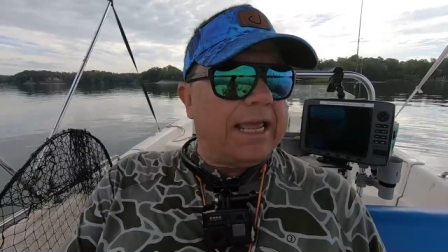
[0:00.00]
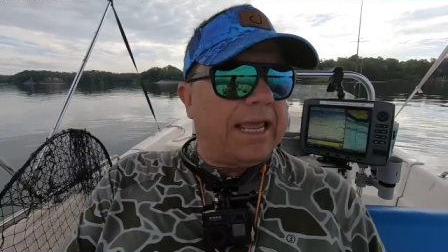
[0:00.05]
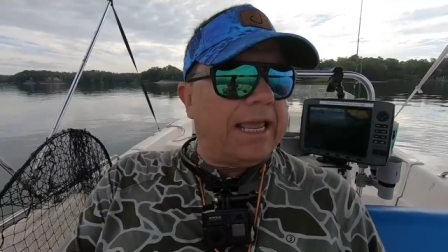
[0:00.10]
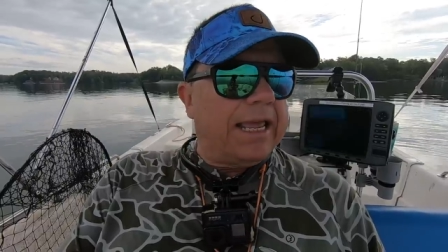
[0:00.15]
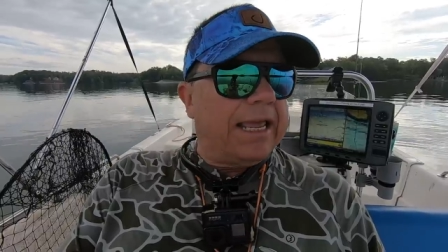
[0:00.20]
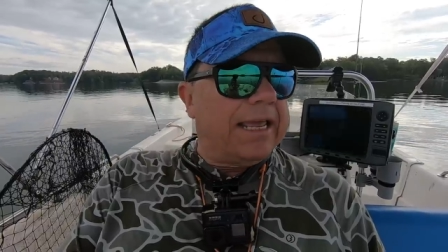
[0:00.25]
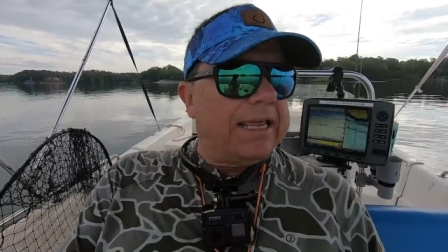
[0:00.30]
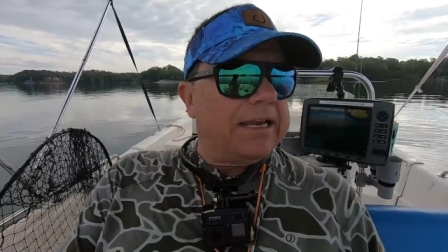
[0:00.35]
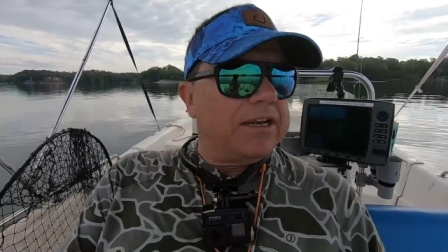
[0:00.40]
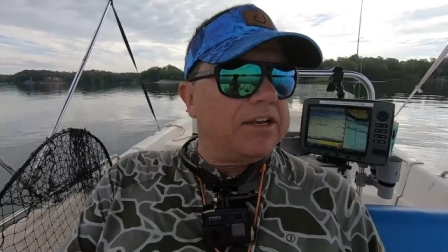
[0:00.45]

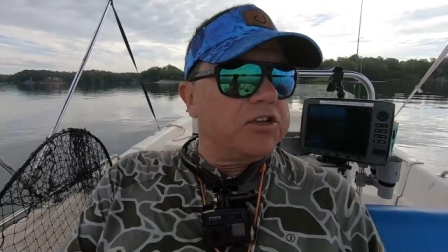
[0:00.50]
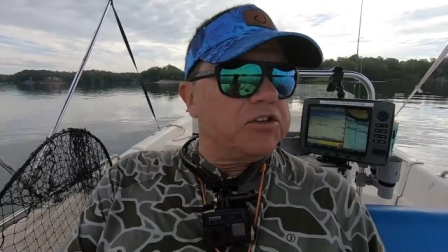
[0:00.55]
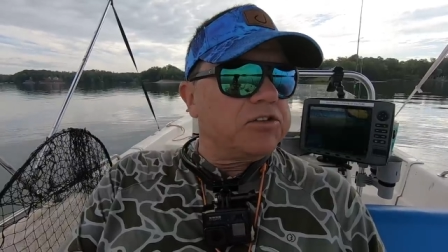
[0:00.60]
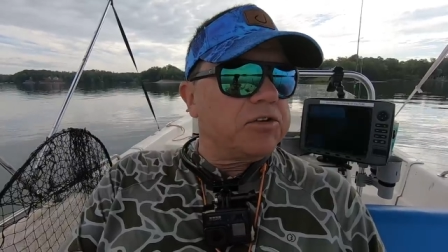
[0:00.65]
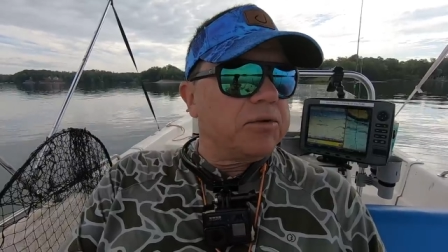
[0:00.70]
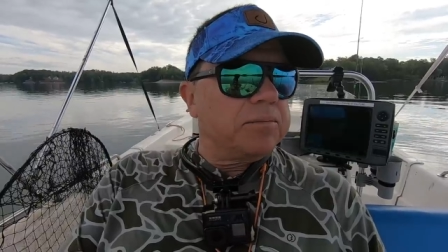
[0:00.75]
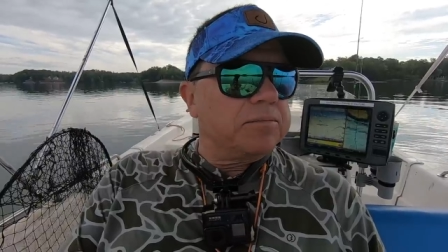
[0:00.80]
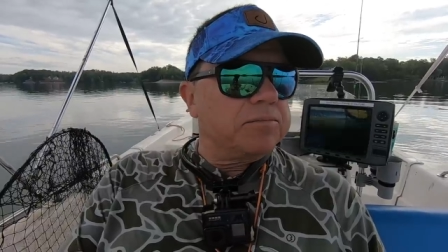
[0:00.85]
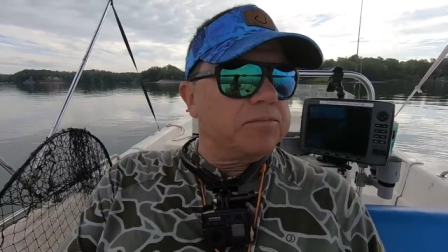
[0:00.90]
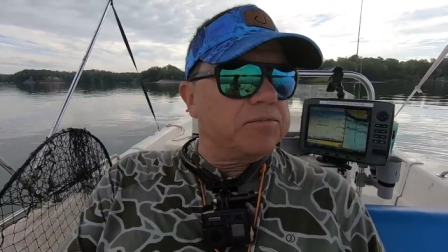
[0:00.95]
and do
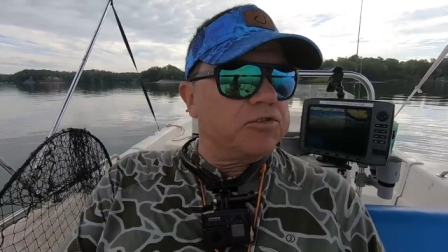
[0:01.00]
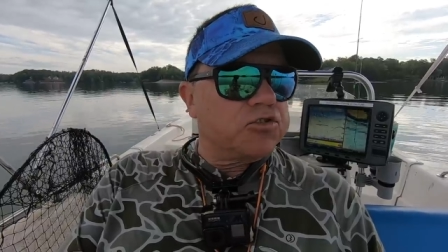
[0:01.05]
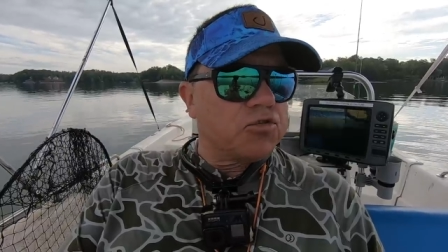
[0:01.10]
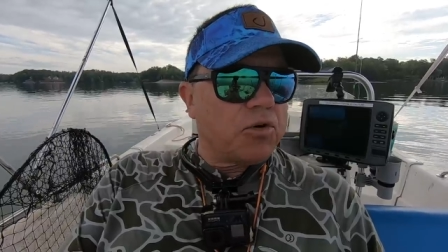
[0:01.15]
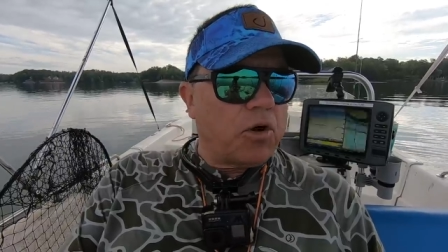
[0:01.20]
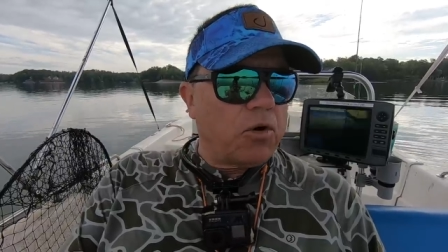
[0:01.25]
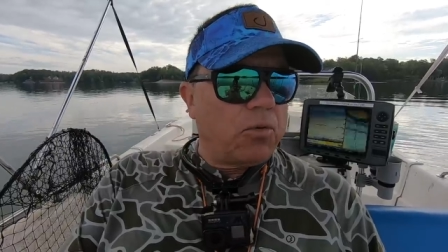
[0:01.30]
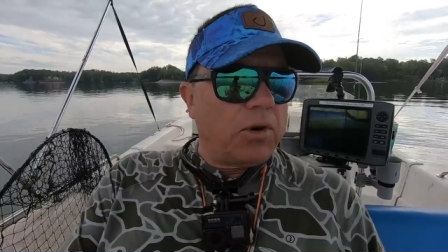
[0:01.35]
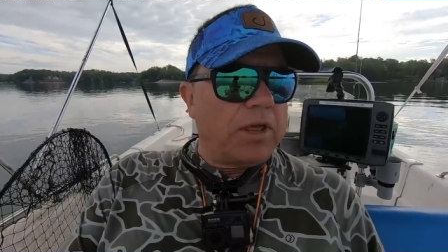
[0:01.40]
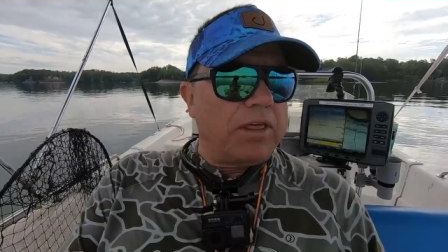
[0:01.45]
some
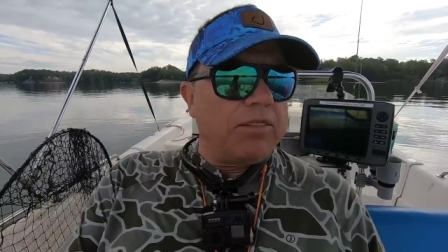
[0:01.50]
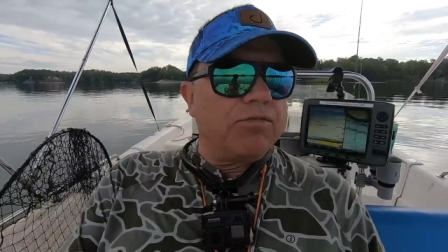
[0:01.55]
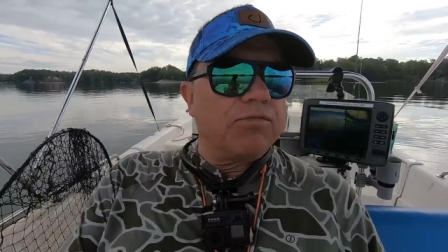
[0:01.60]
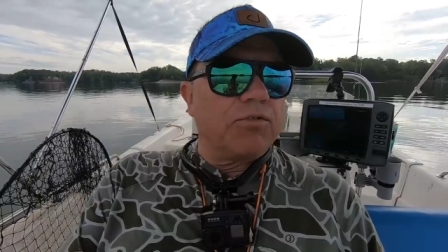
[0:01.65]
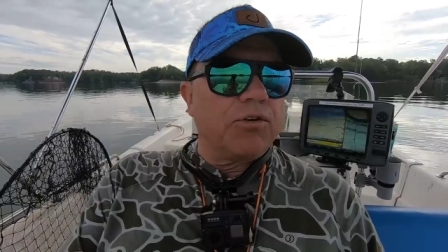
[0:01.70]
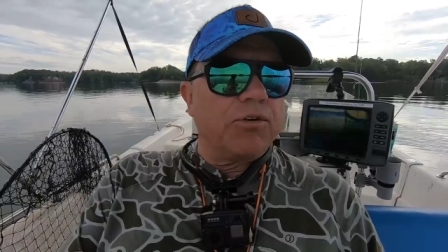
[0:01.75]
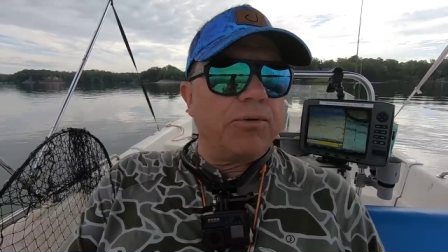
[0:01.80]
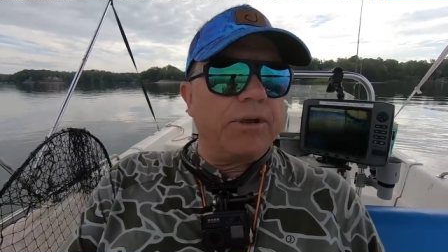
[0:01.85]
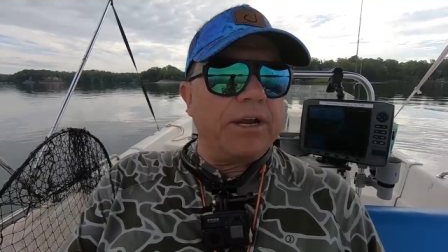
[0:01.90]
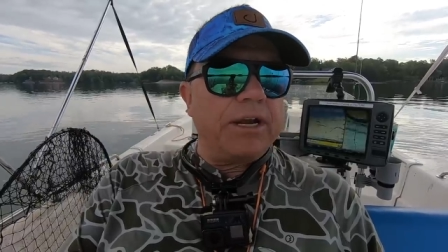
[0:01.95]
trolling
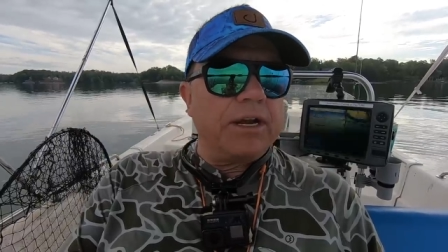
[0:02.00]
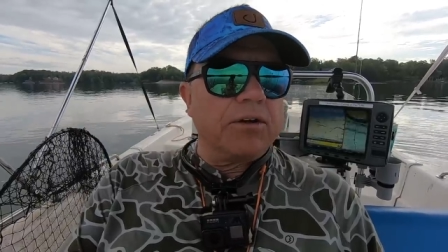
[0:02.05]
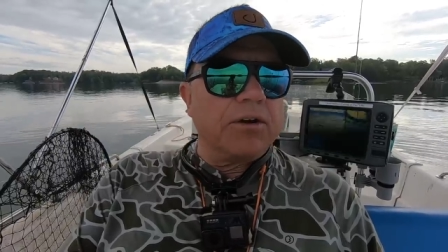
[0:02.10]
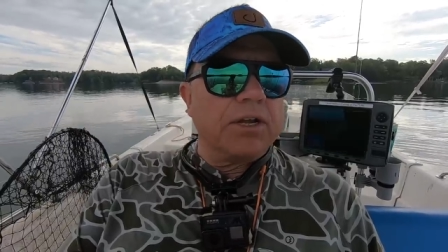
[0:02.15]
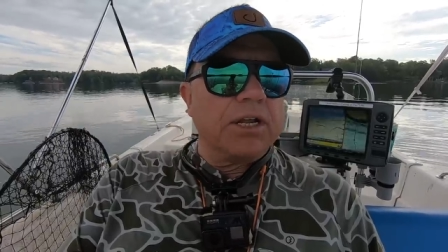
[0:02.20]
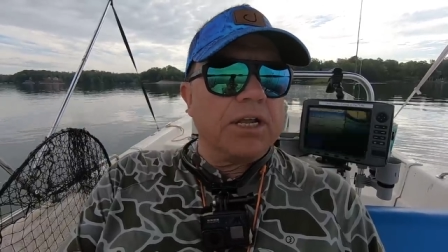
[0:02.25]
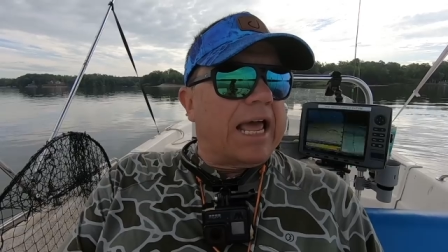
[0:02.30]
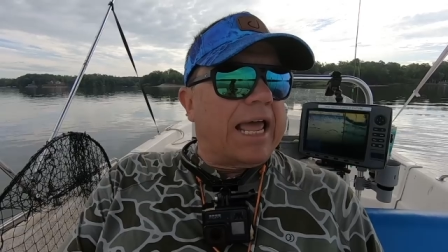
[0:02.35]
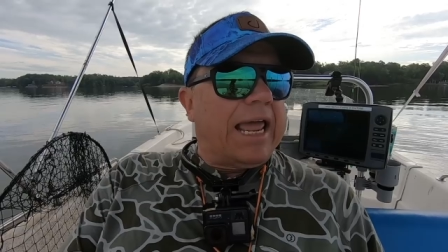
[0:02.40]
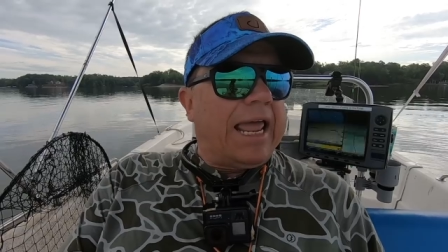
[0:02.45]
through here.